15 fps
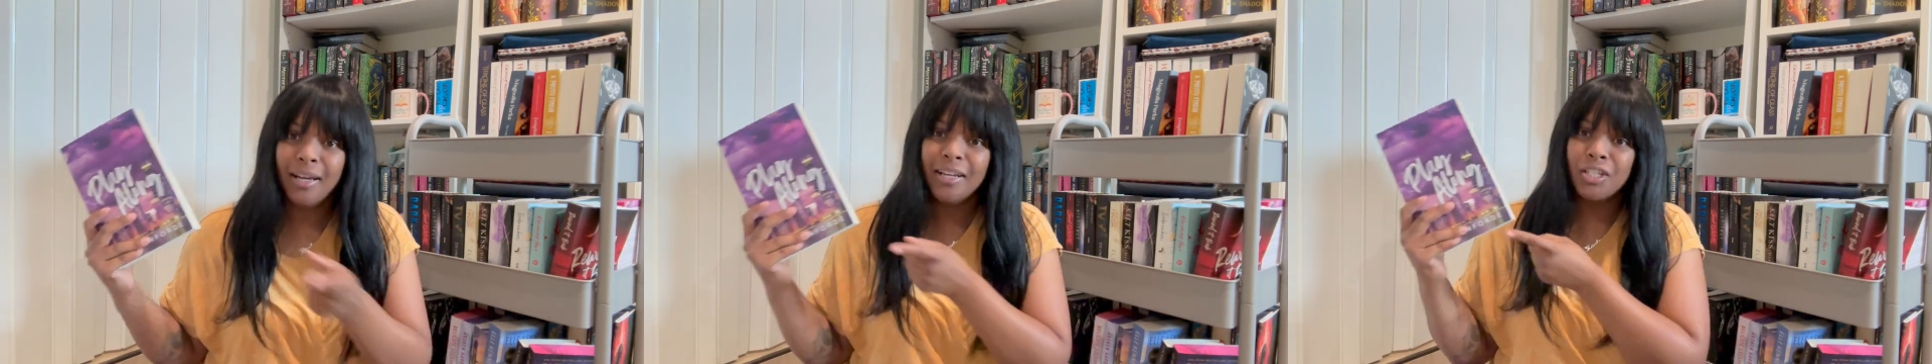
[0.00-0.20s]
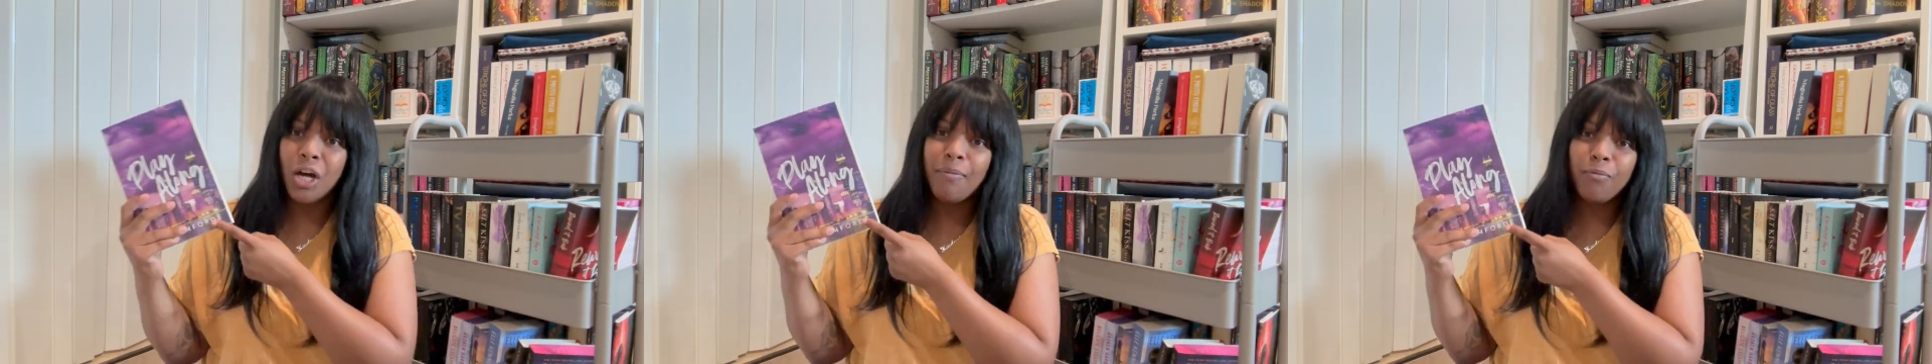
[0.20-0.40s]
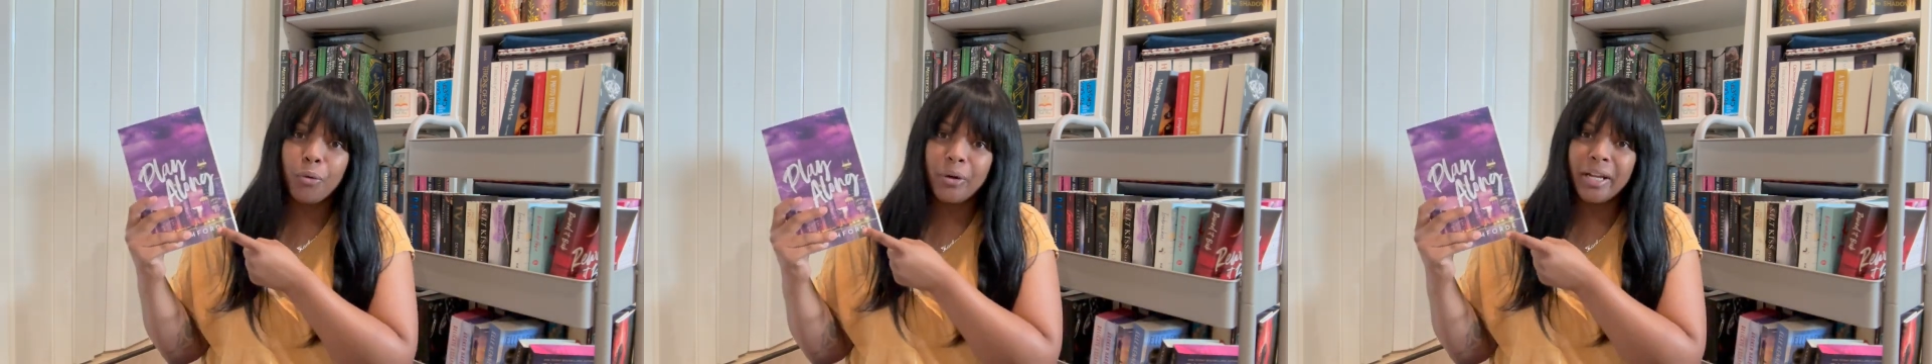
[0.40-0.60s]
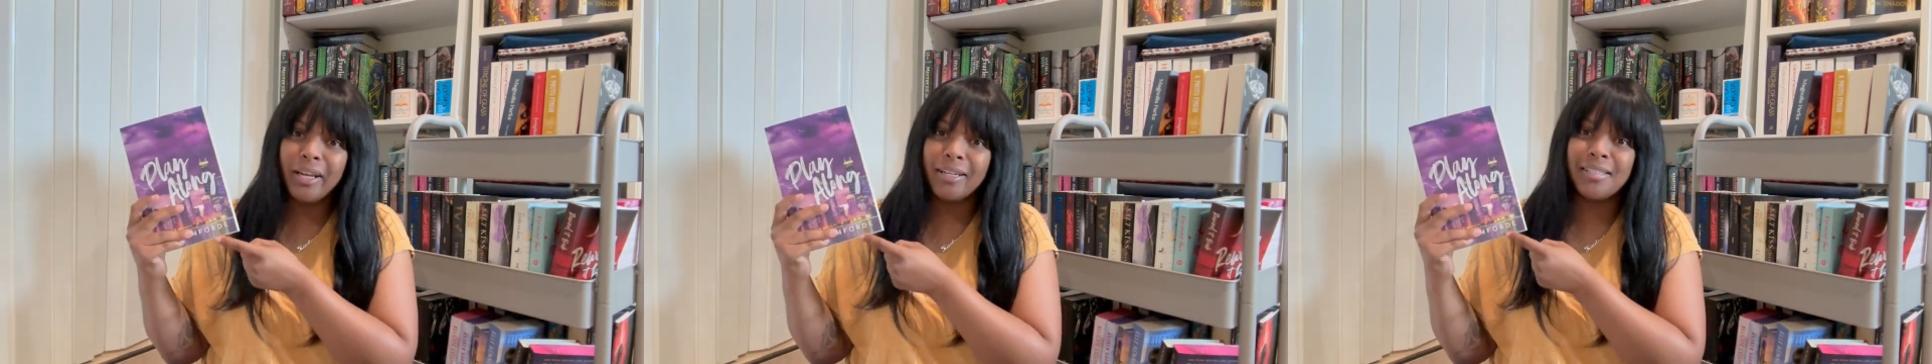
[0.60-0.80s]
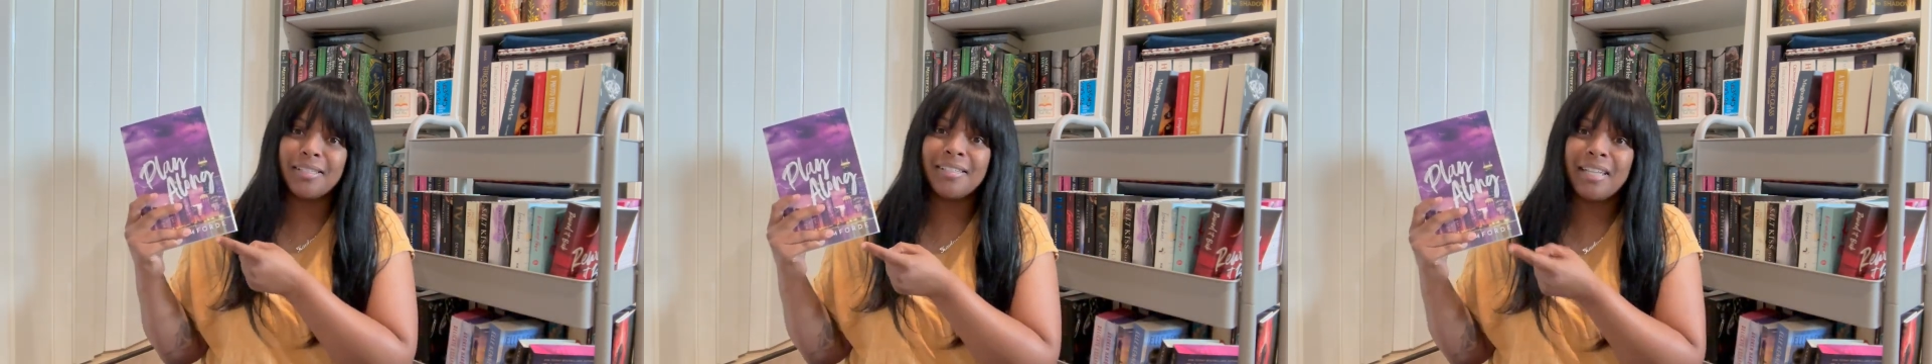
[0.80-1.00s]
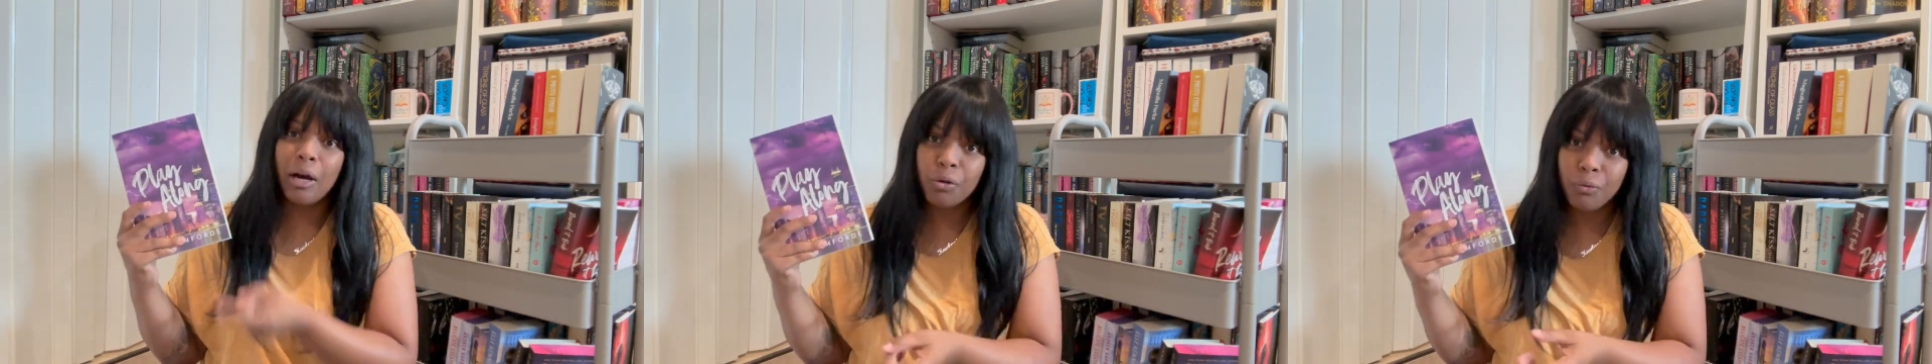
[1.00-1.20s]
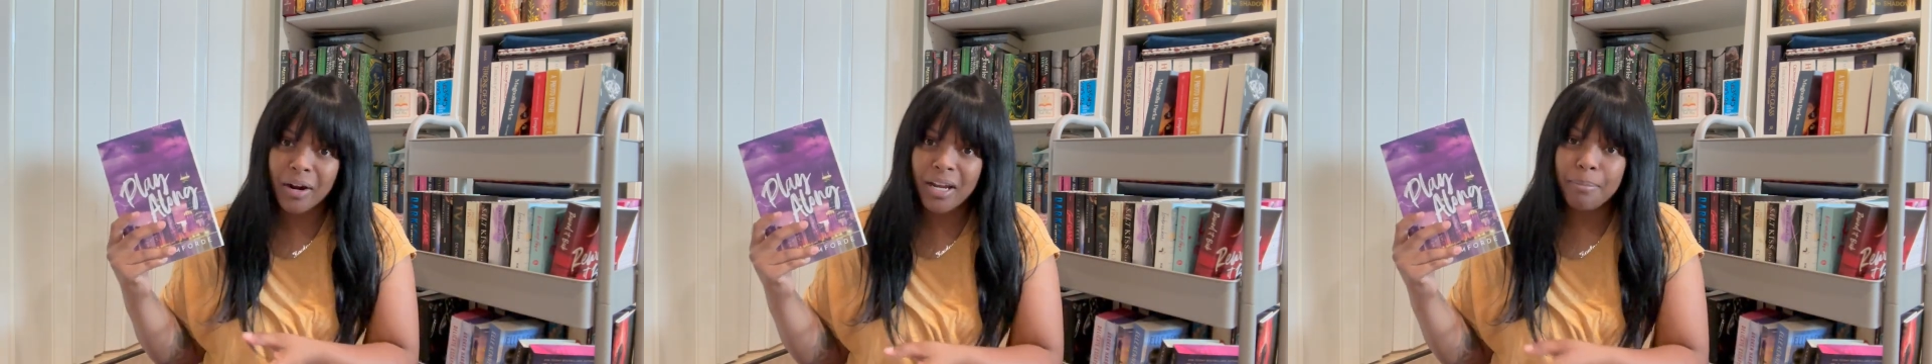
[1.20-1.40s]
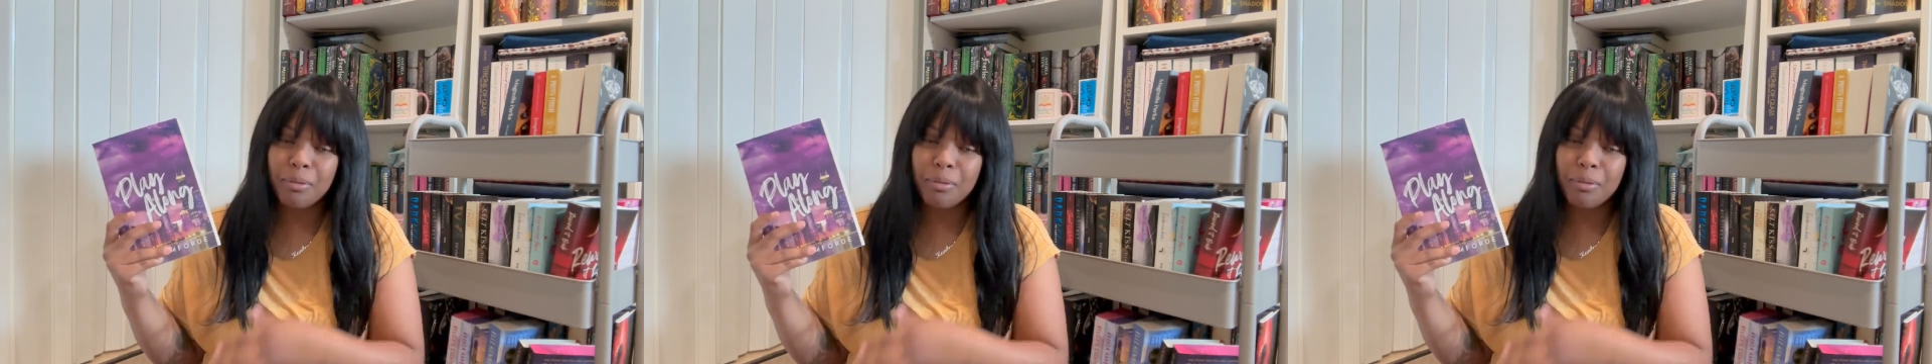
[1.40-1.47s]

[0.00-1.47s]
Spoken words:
Tomforday doesn't sound right,